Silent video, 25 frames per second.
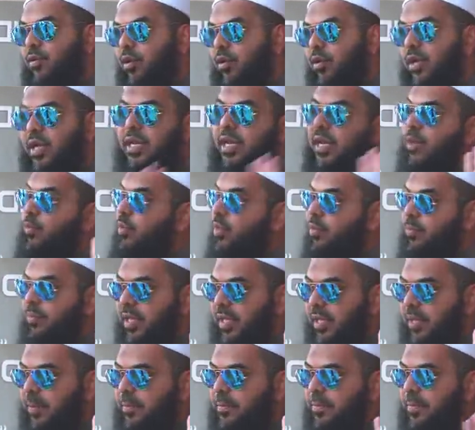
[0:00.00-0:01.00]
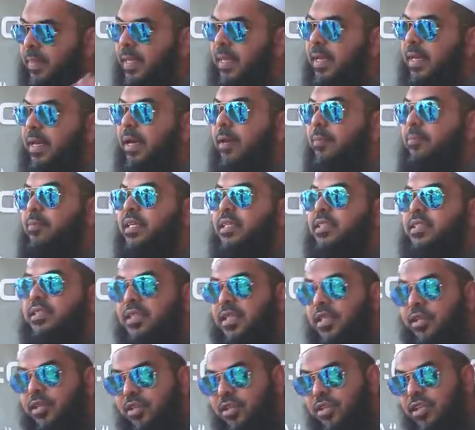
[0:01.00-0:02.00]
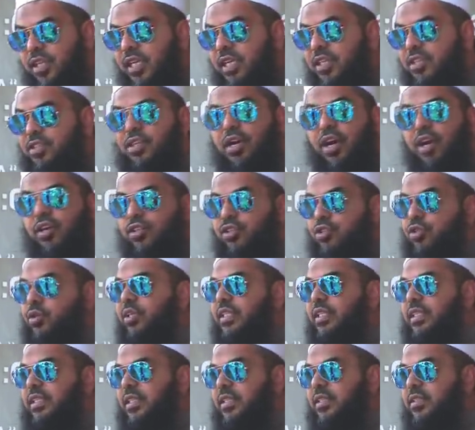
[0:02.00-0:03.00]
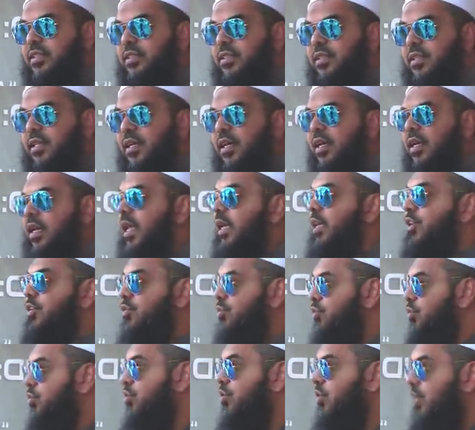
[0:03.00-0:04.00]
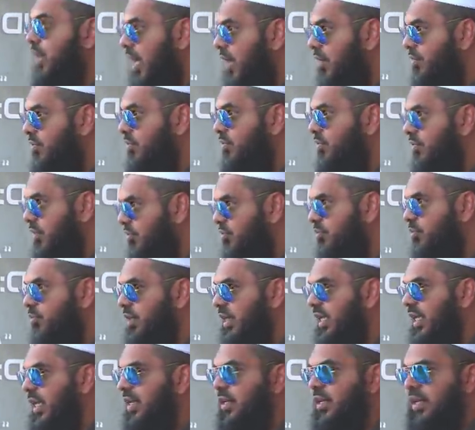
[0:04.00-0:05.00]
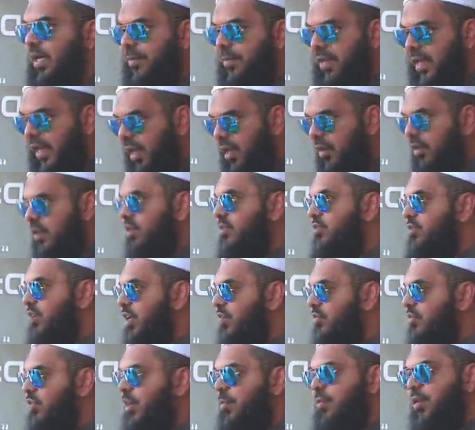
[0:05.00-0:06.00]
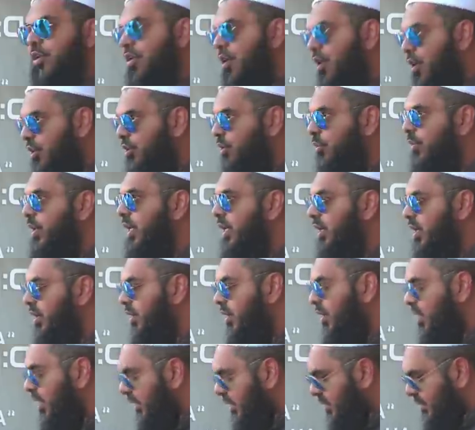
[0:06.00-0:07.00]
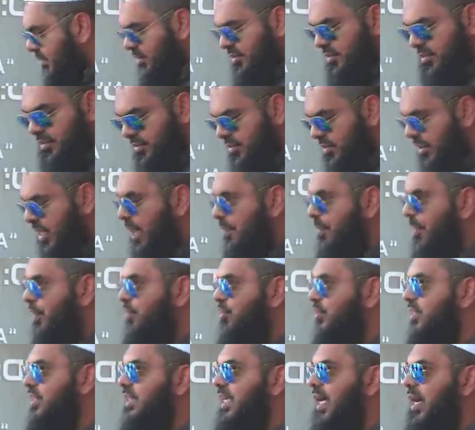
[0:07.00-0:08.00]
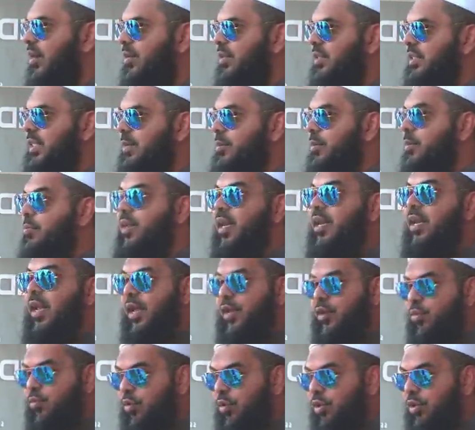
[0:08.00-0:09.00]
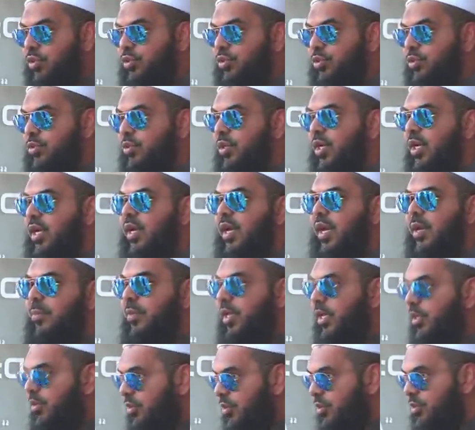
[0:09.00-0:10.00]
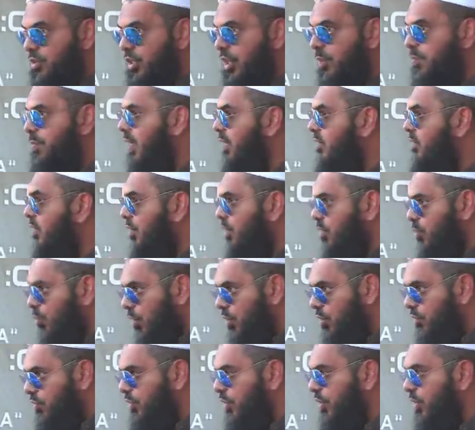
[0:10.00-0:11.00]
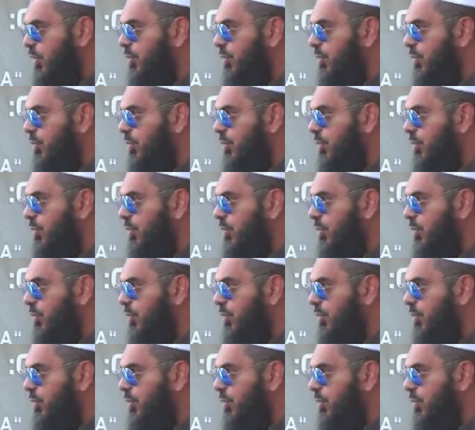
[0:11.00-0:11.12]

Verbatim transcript: wrote it, it will be. But certain things, there are choices. Like you could have this weekend coming out, instead of coming all the way here and coming to the da'wah table, may Allah reward you and make your trip as a reward for